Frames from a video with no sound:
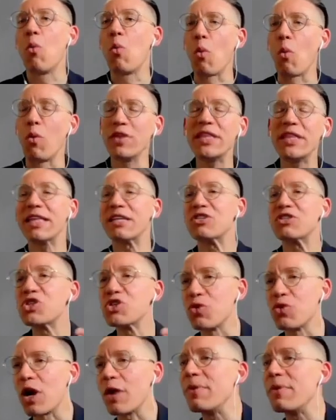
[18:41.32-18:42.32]
One thing that
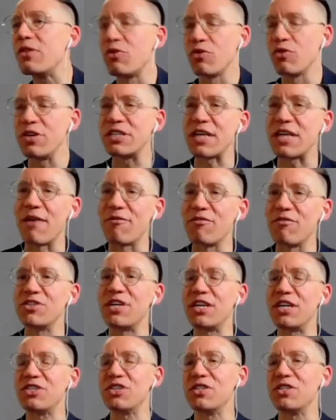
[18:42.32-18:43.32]
struck me through these
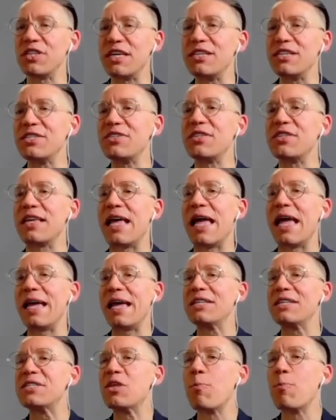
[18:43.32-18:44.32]
conversations is
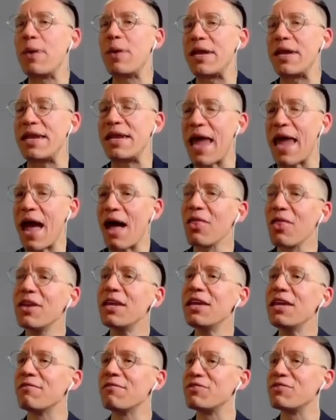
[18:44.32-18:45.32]
is the
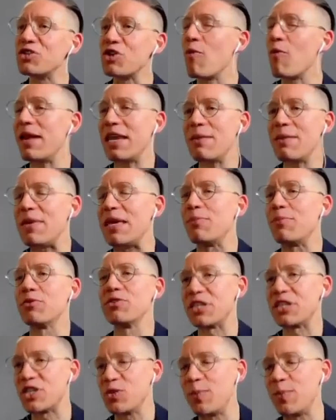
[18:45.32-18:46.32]
banality of so many people's
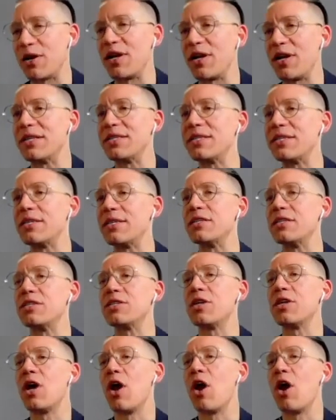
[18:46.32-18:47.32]

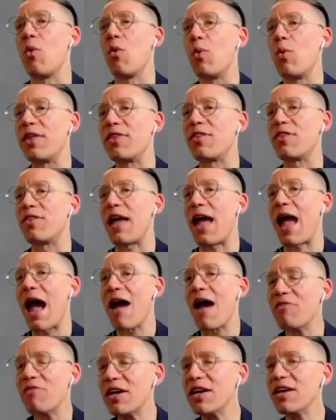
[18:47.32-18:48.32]
experiences with
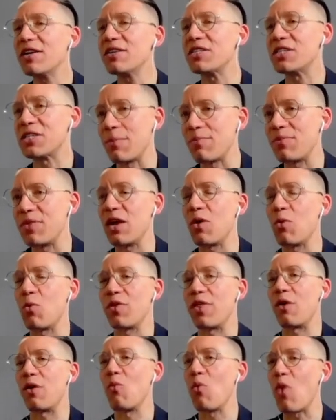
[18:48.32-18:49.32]
having something where
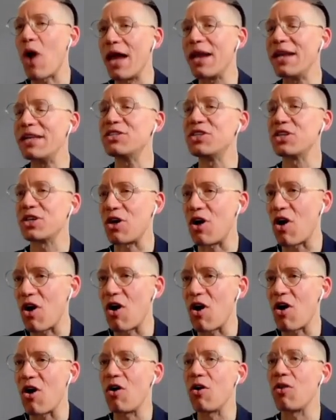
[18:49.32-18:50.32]
they wanted to
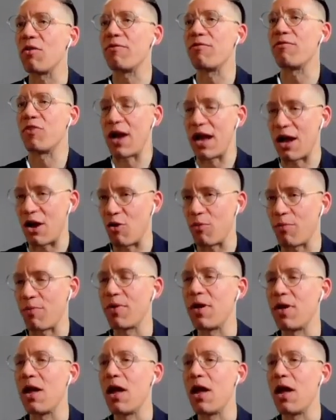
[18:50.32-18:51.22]
call for help